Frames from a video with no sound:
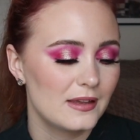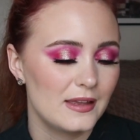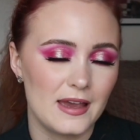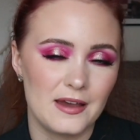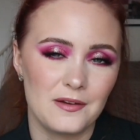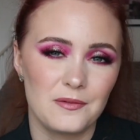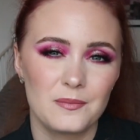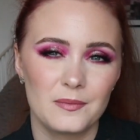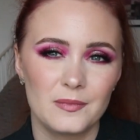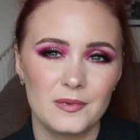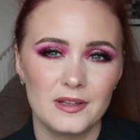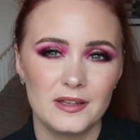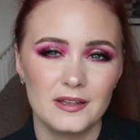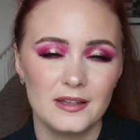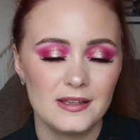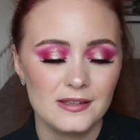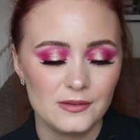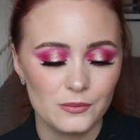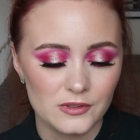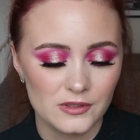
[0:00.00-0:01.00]
yeah,
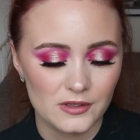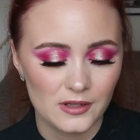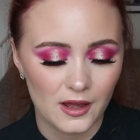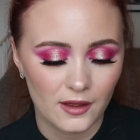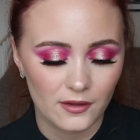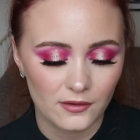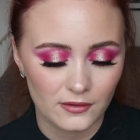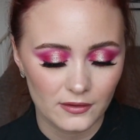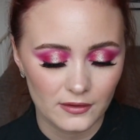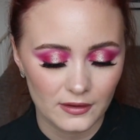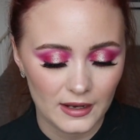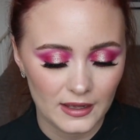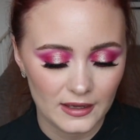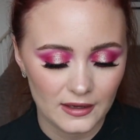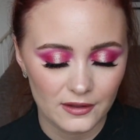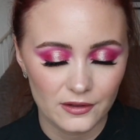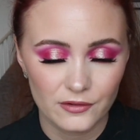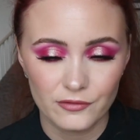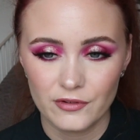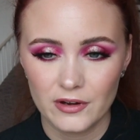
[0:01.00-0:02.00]
this was not
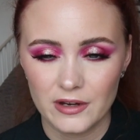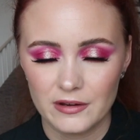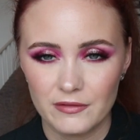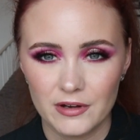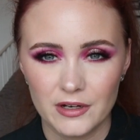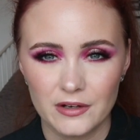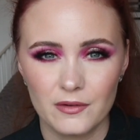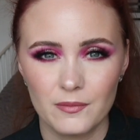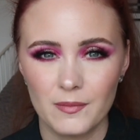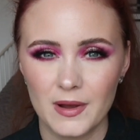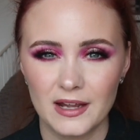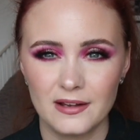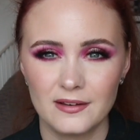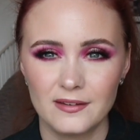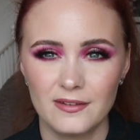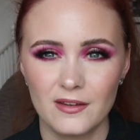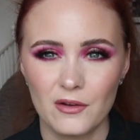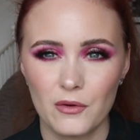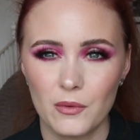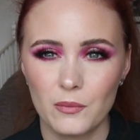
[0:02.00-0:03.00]
like a favorite of
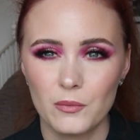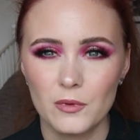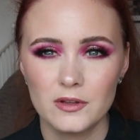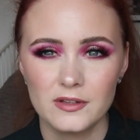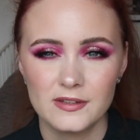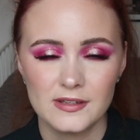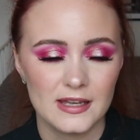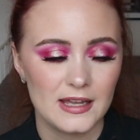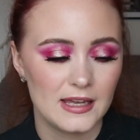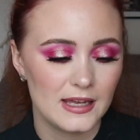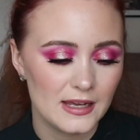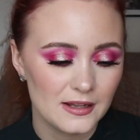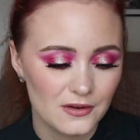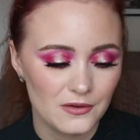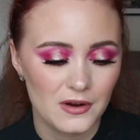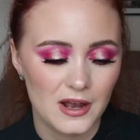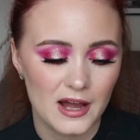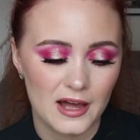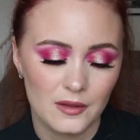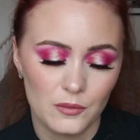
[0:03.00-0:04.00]
mine. So we'll see.
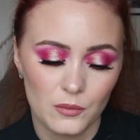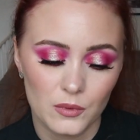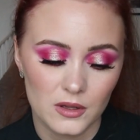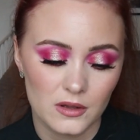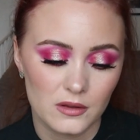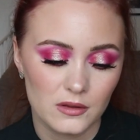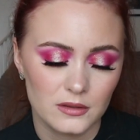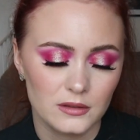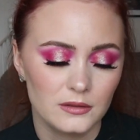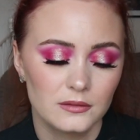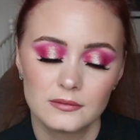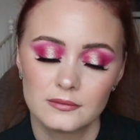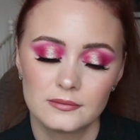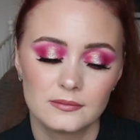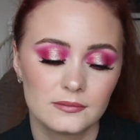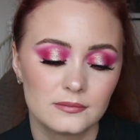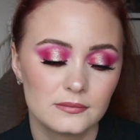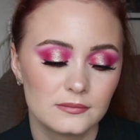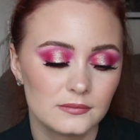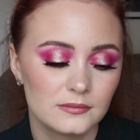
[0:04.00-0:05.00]
Either I will
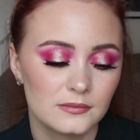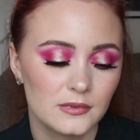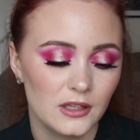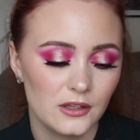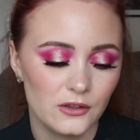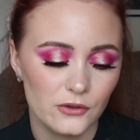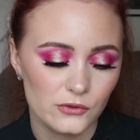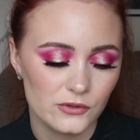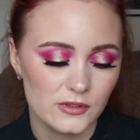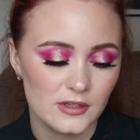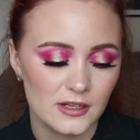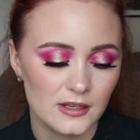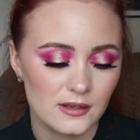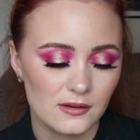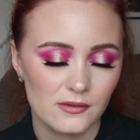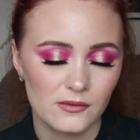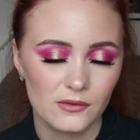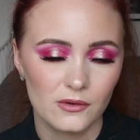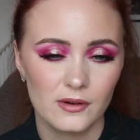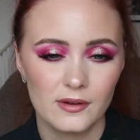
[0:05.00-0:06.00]
use it
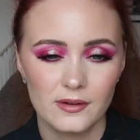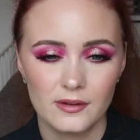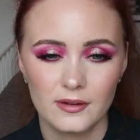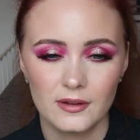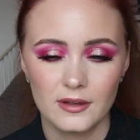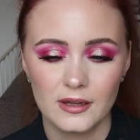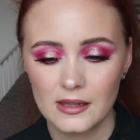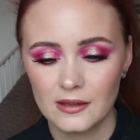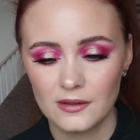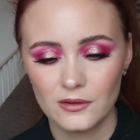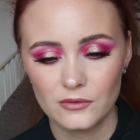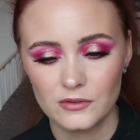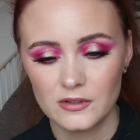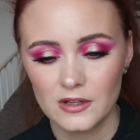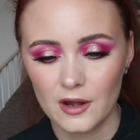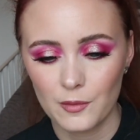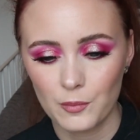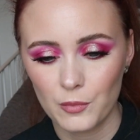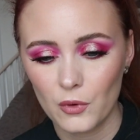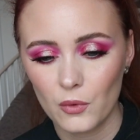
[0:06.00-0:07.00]
and
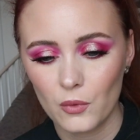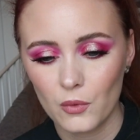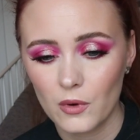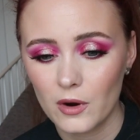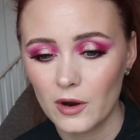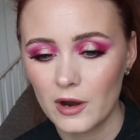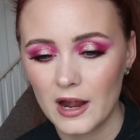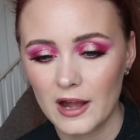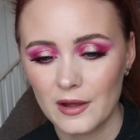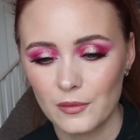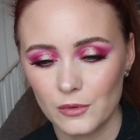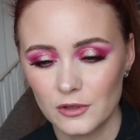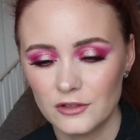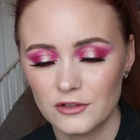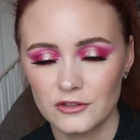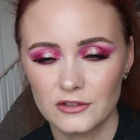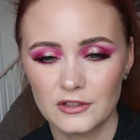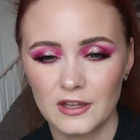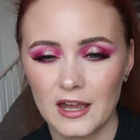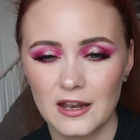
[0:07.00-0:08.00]
use it up, or I will
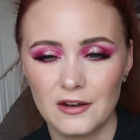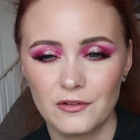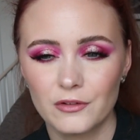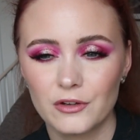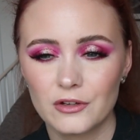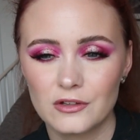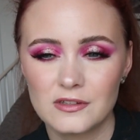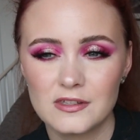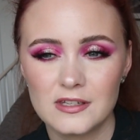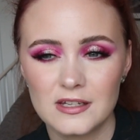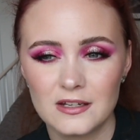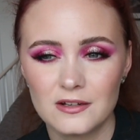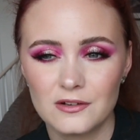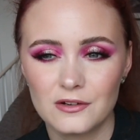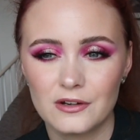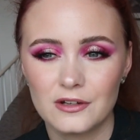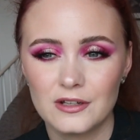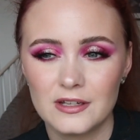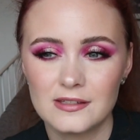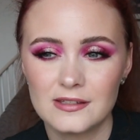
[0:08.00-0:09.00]
just kind of
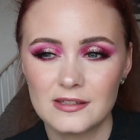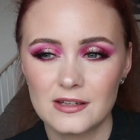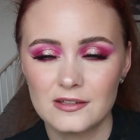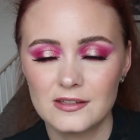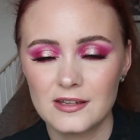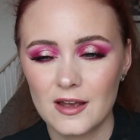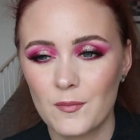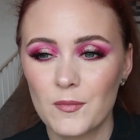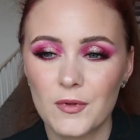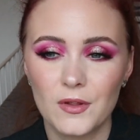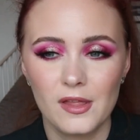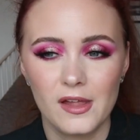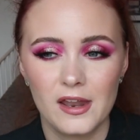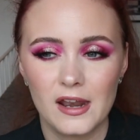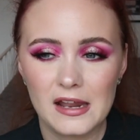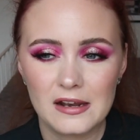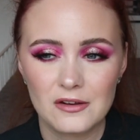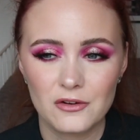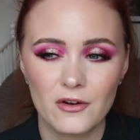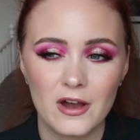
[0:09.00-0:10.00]
consider this a sample
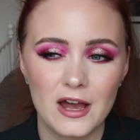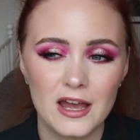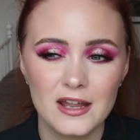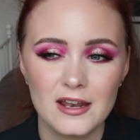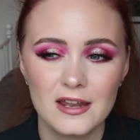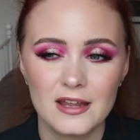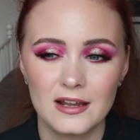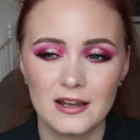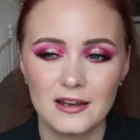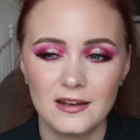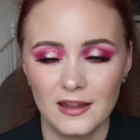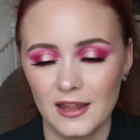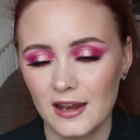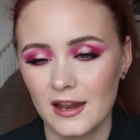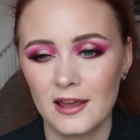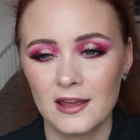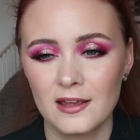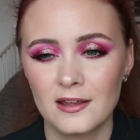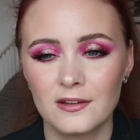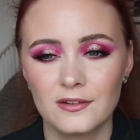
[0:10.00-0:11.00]
that I tried and
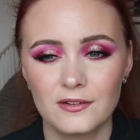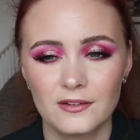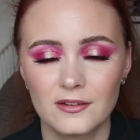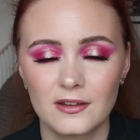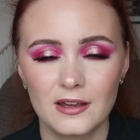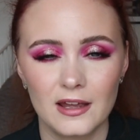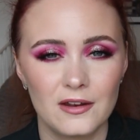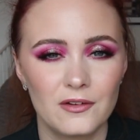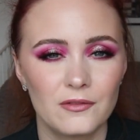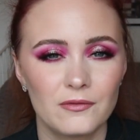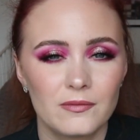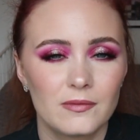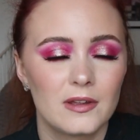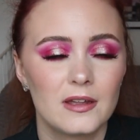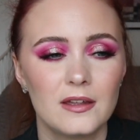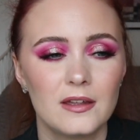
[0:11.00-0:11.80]
that I kind of,